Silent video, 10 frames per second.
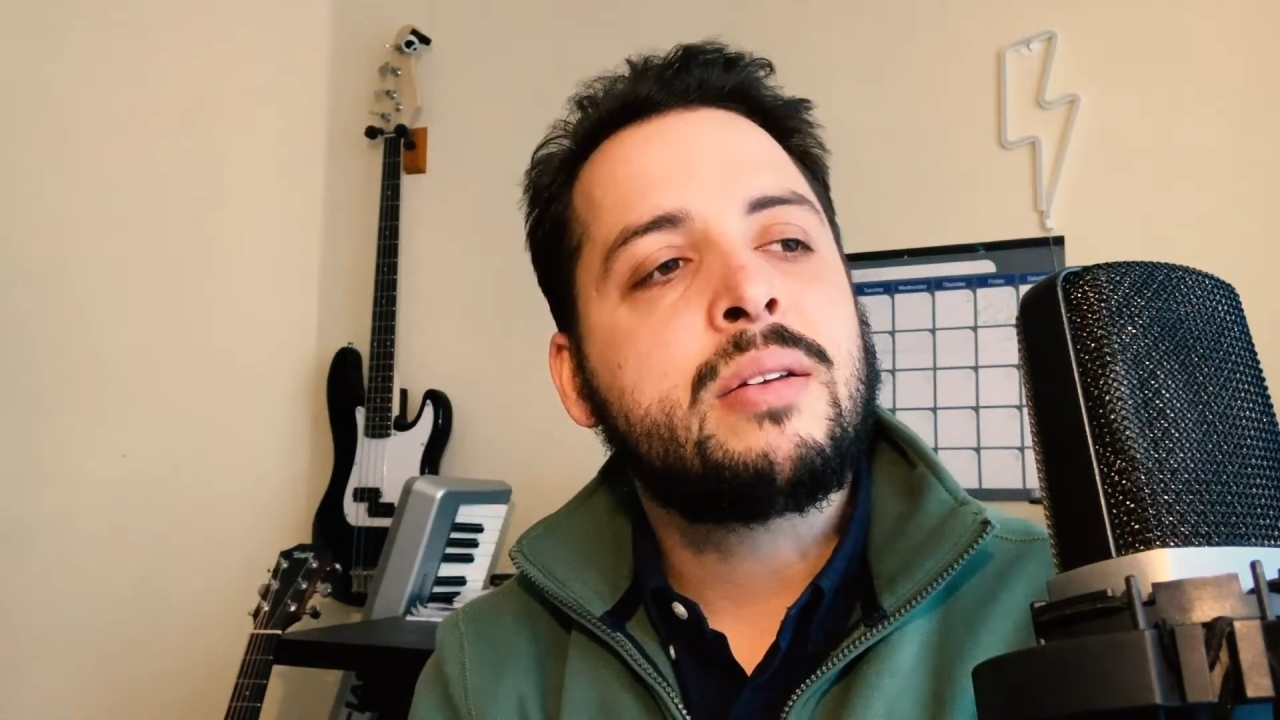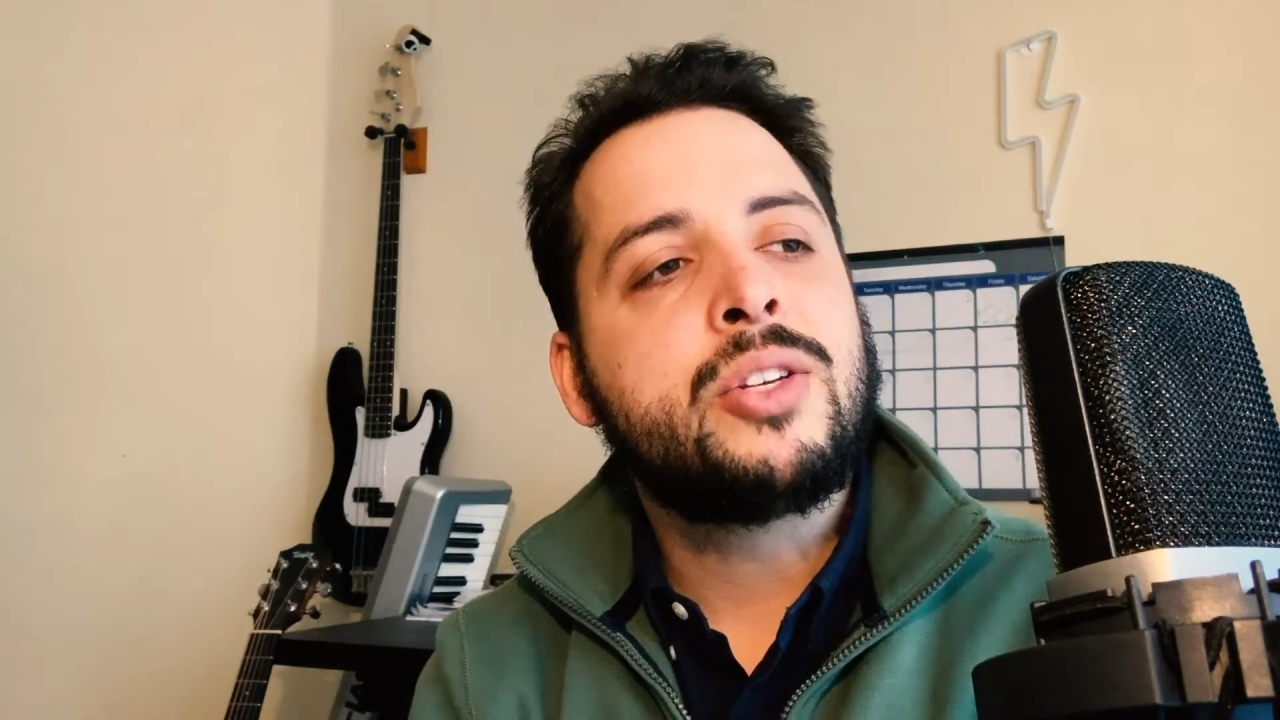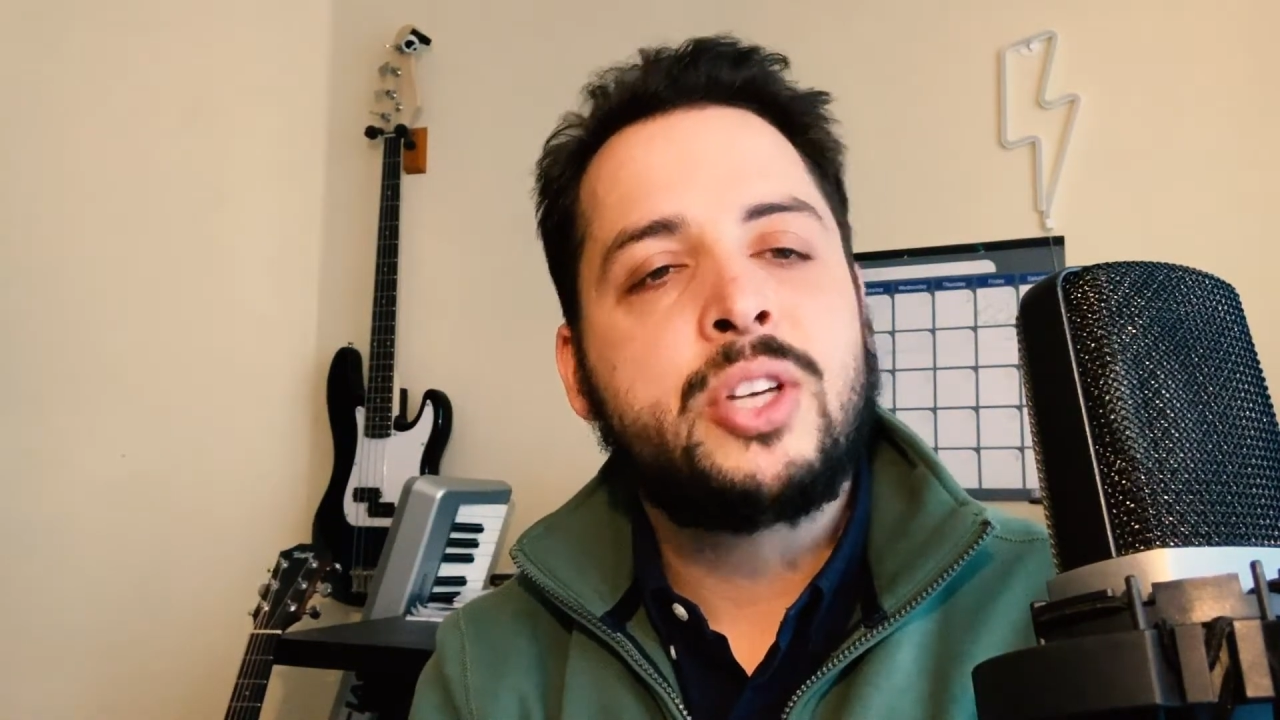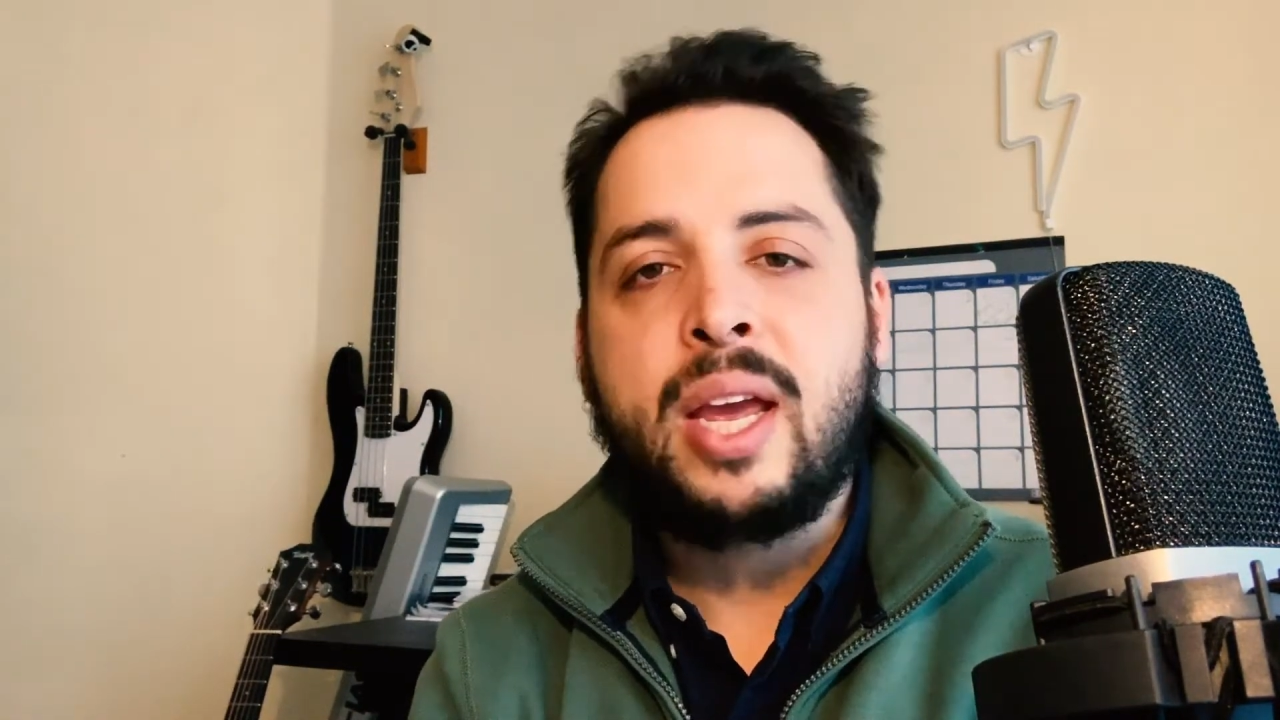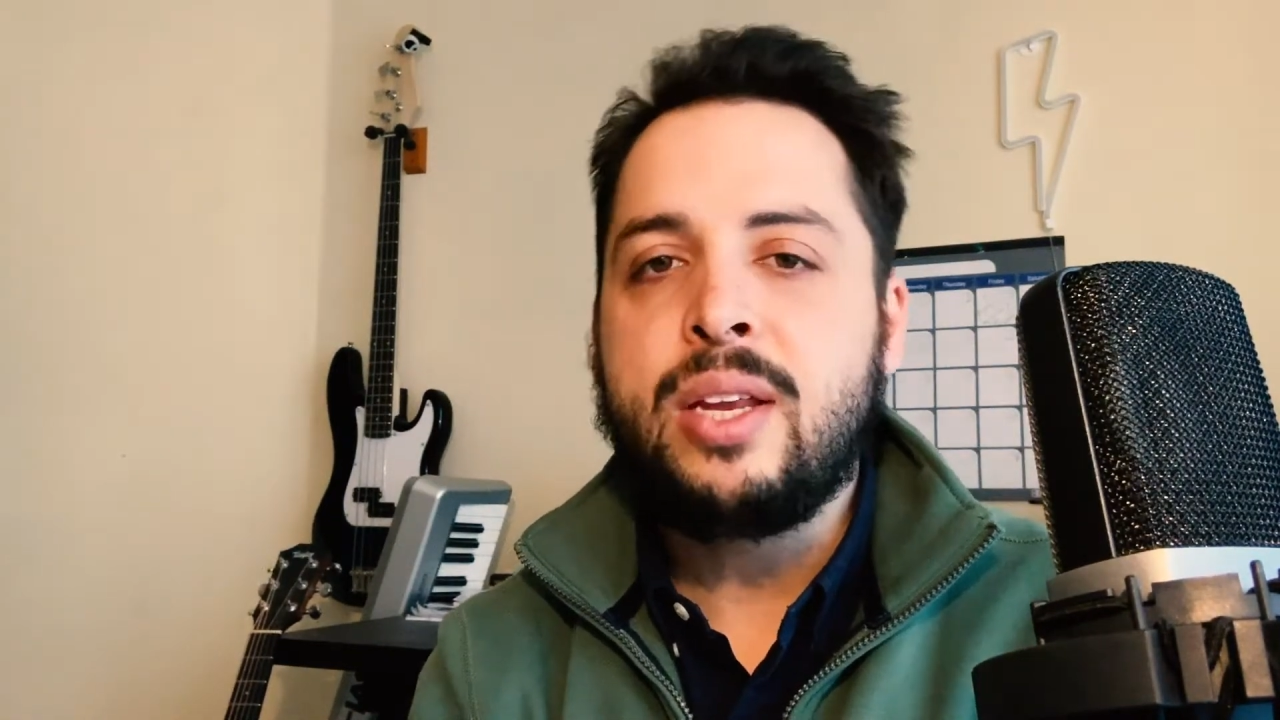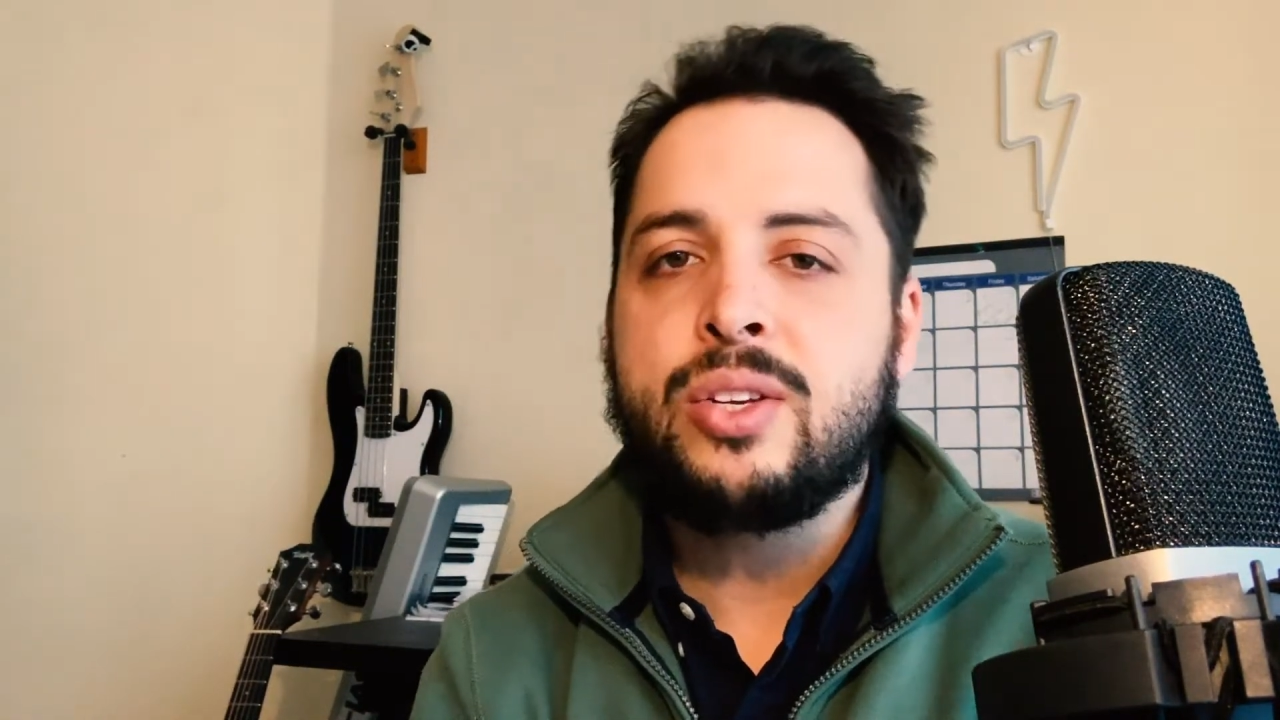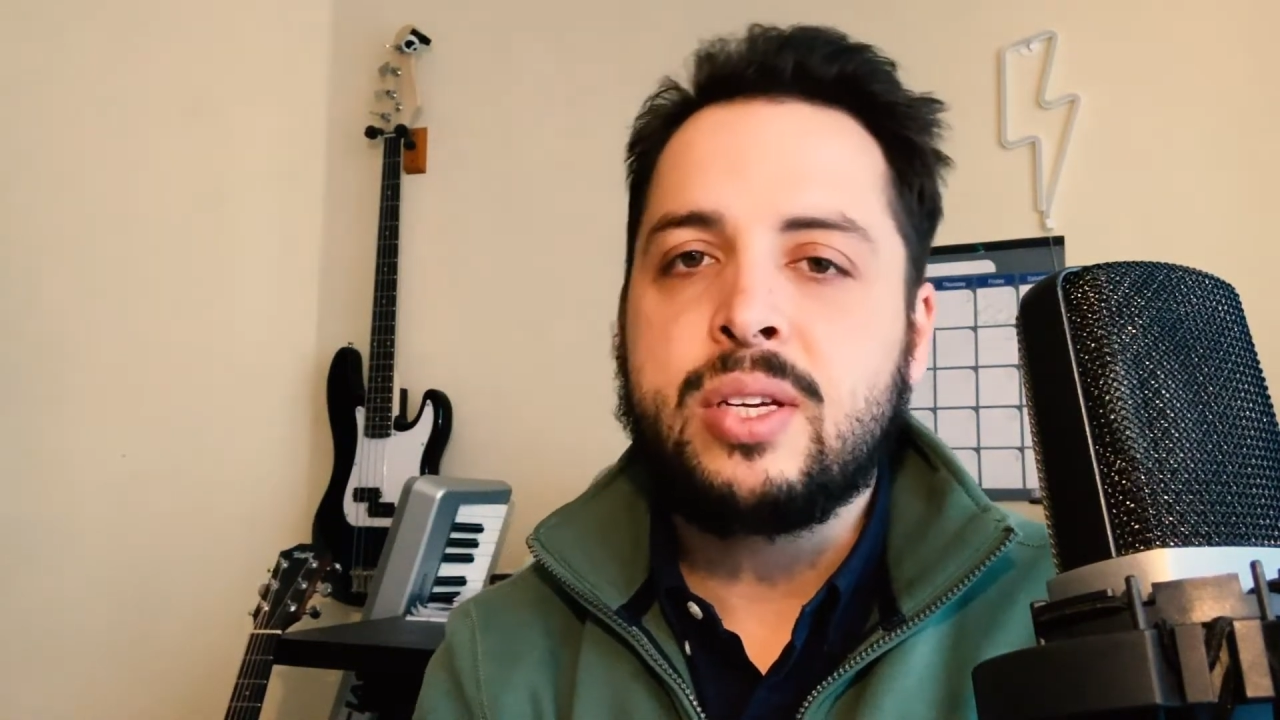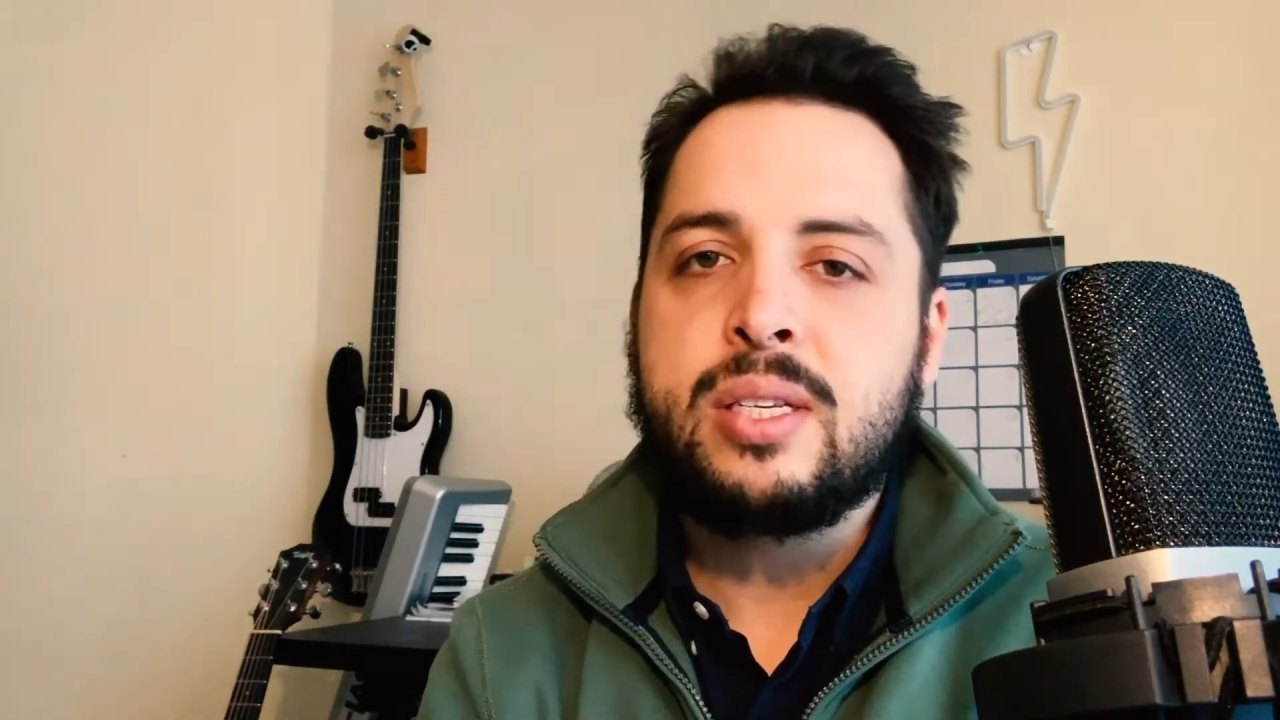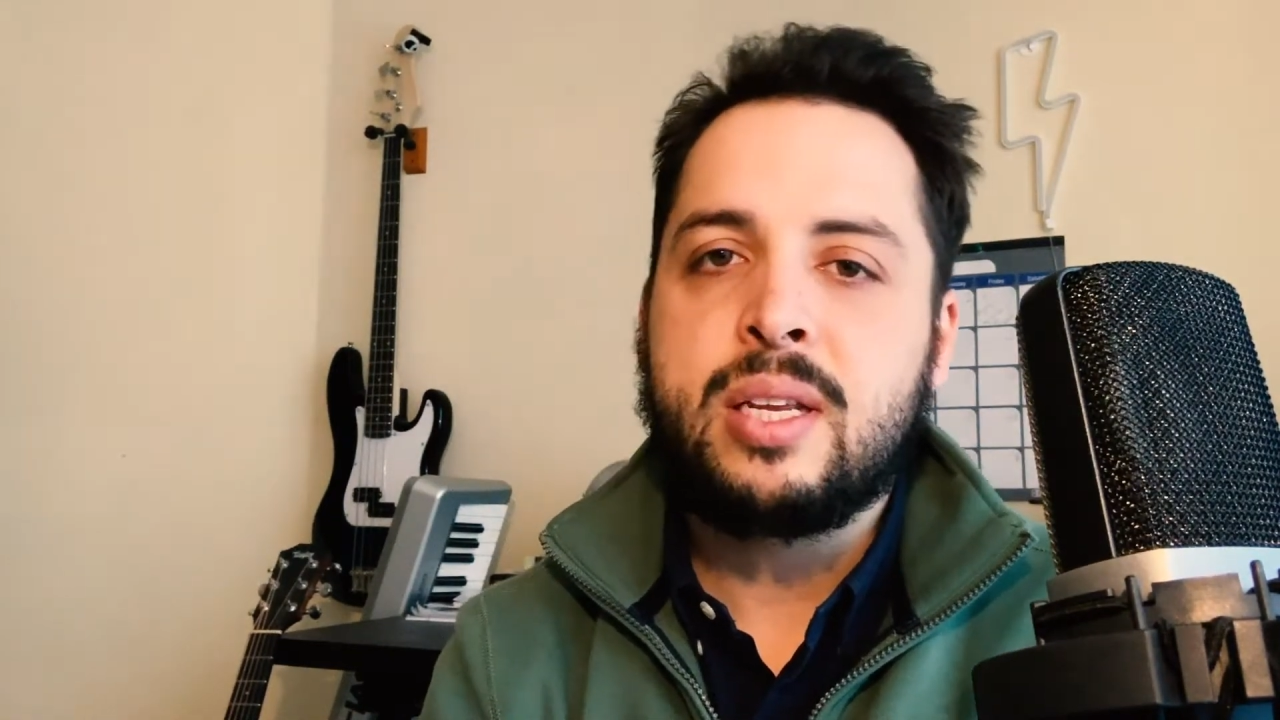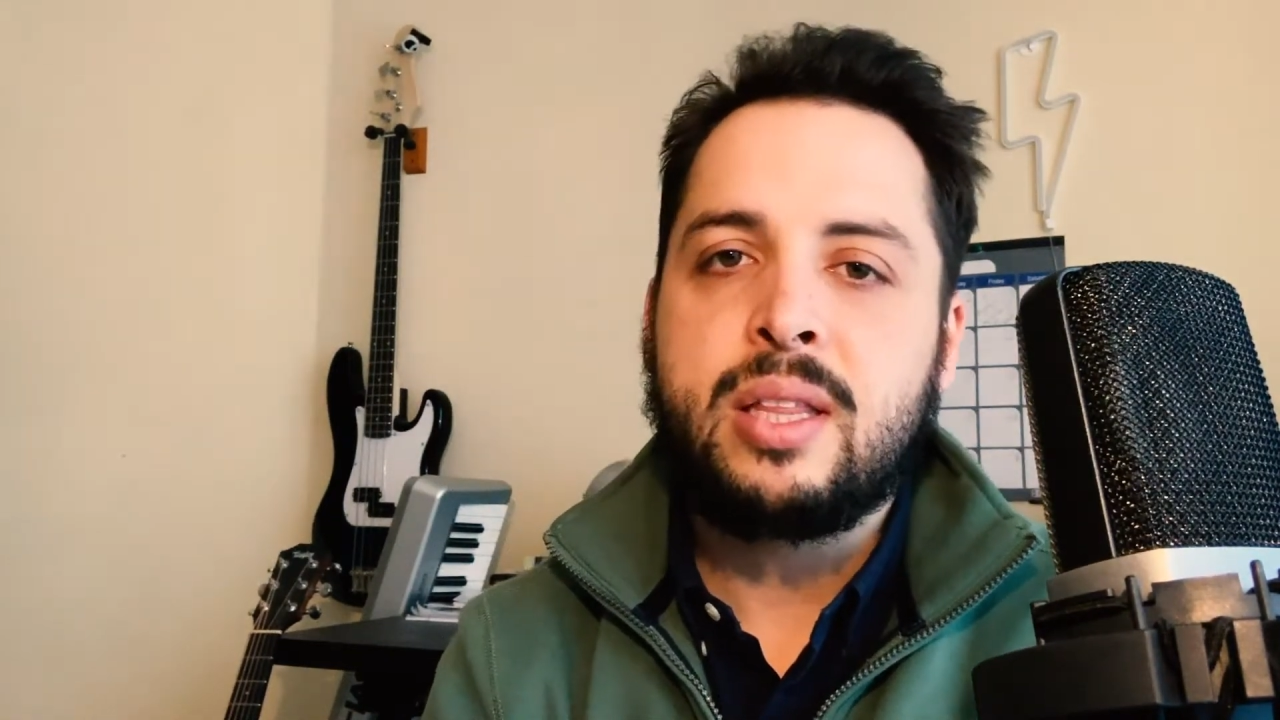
changes